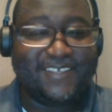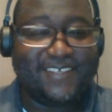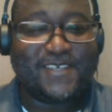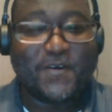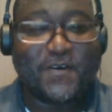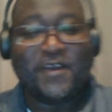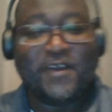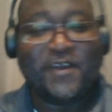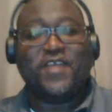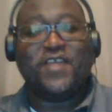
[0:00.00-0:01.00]
So
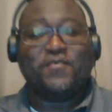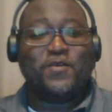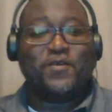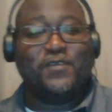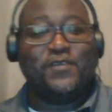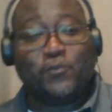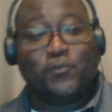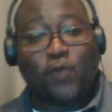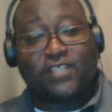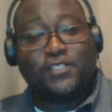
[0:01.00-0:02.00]
for everyone who's
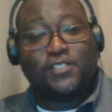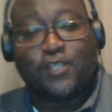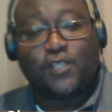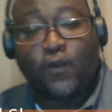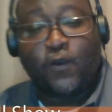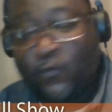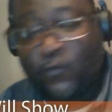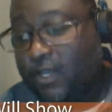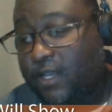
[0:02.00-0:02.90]
watching the show,